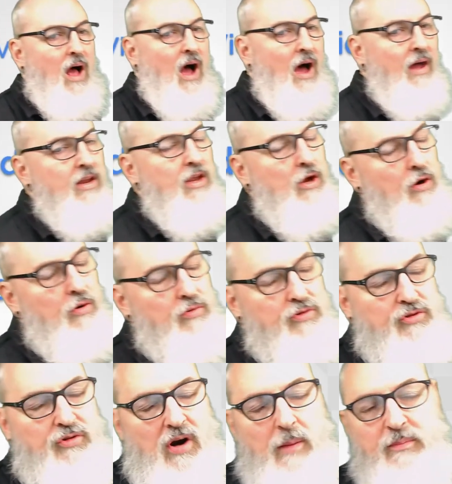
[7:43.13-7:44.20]
audio
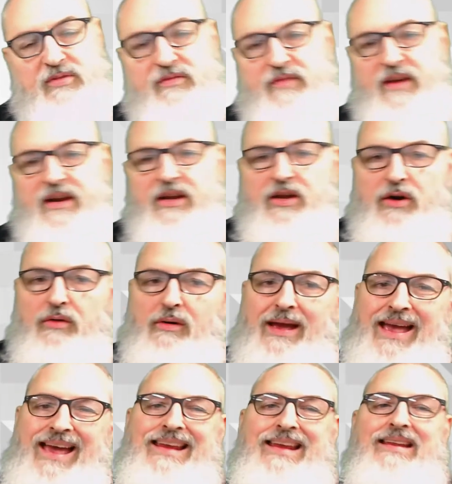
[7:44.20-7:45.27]
trumps video
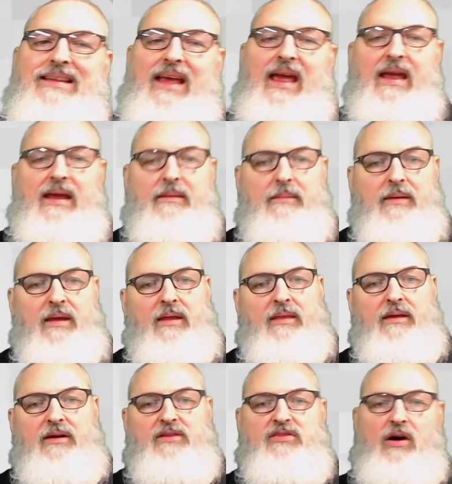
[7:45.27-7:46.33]
any day,
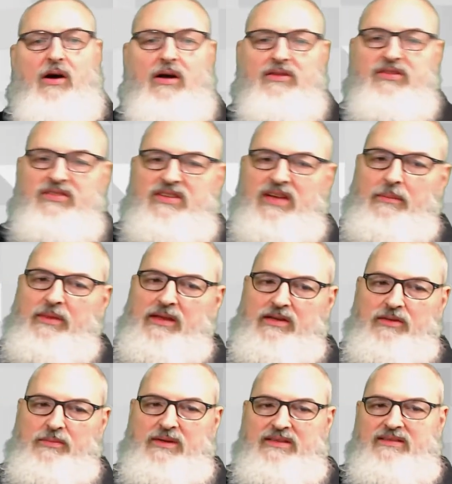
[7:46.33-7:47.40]
there's also something
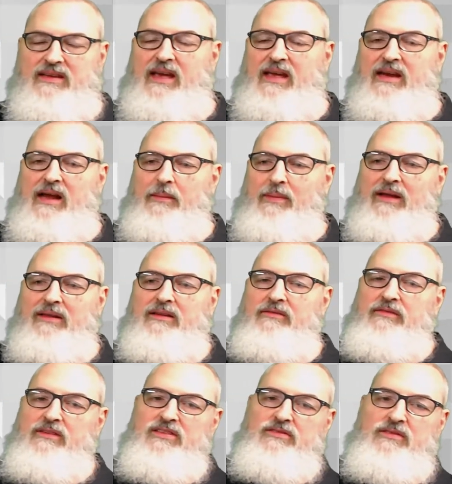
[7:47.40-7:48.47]
to be said about the
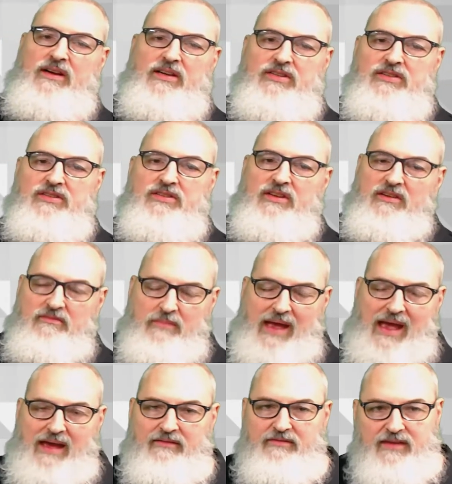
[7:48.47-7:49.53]
frustrations of
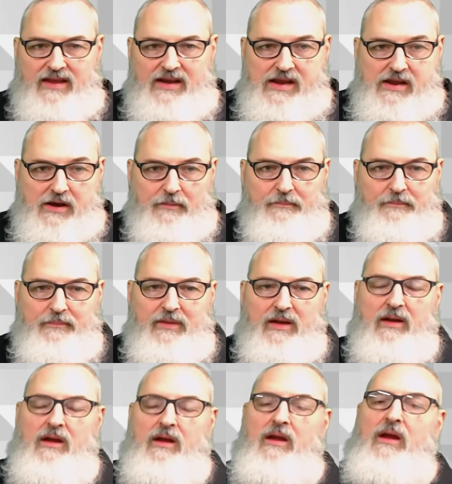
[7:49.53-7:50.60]
bad video.
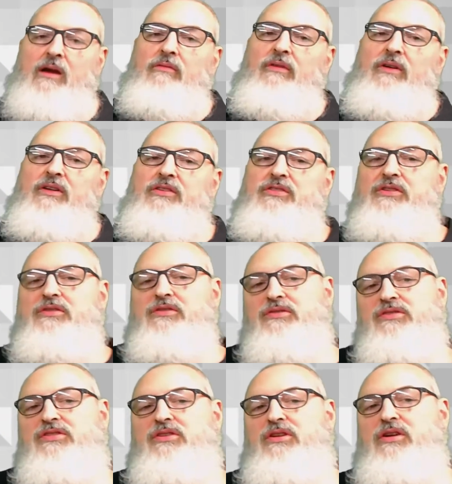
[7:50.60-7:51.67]

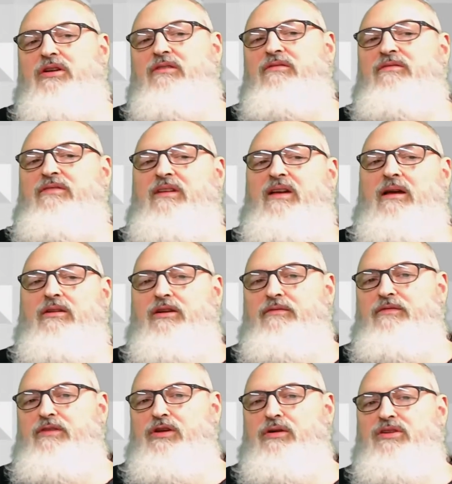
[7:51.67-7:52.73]
Reduce your
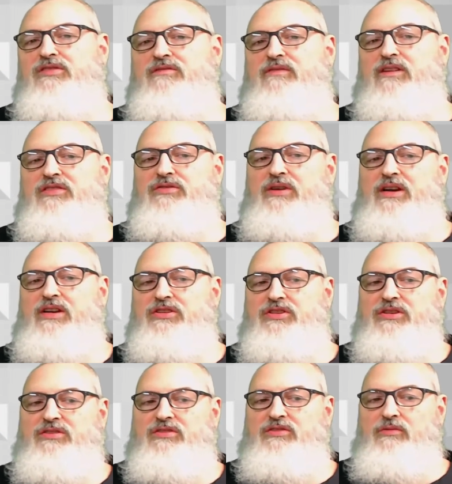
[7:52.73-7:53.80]
viewers'
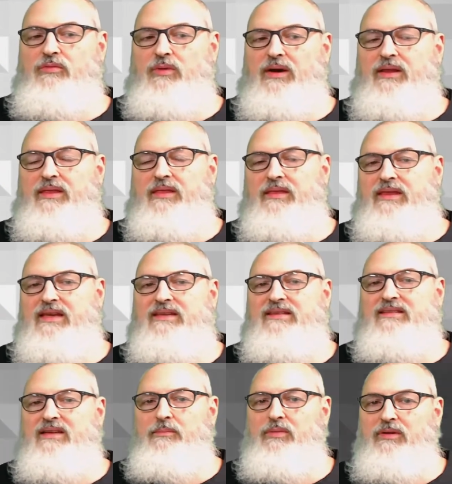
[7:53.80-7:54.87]
frustrations with these
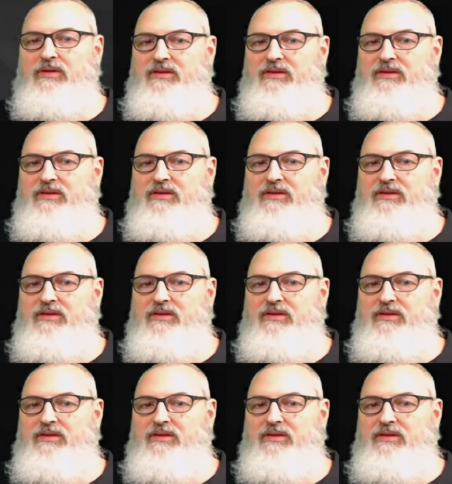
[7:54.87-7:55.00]
simple